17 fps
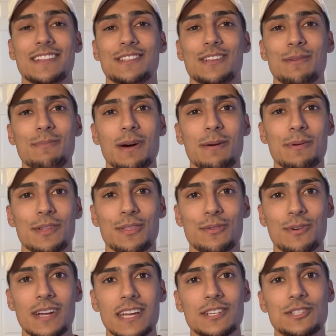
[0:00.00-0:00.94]
Tip number
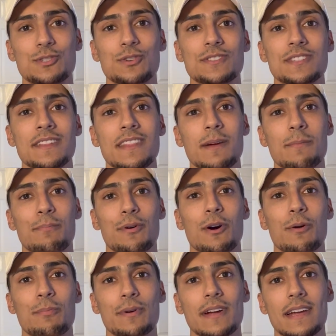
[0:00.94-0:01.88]
3 is choosing the
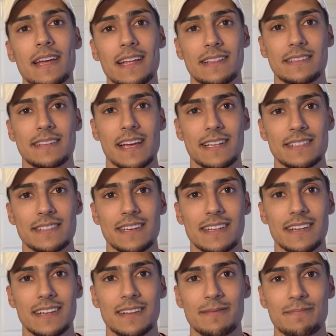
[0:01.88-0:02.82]
appropriate intensity.